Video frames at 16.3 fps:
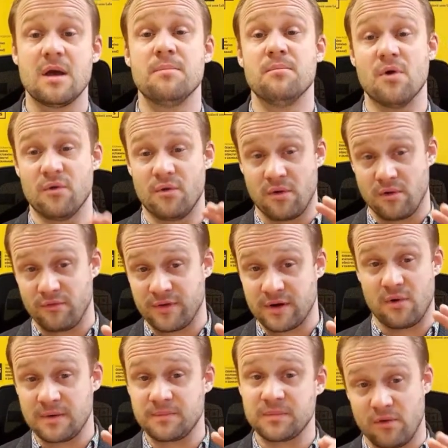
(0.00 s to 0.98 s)

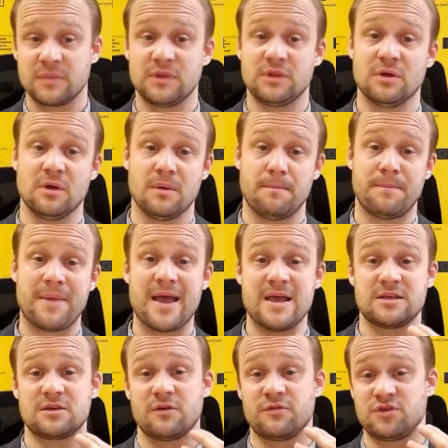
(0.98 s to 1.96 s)
Moreover, the
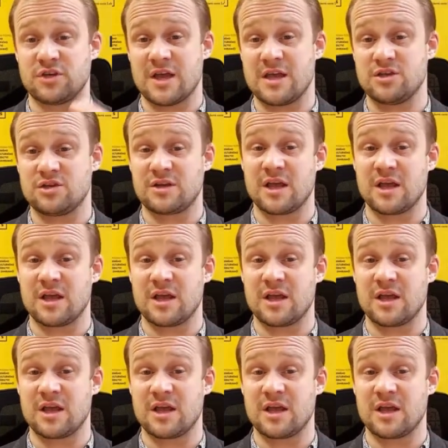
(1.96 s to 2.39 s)
pace of change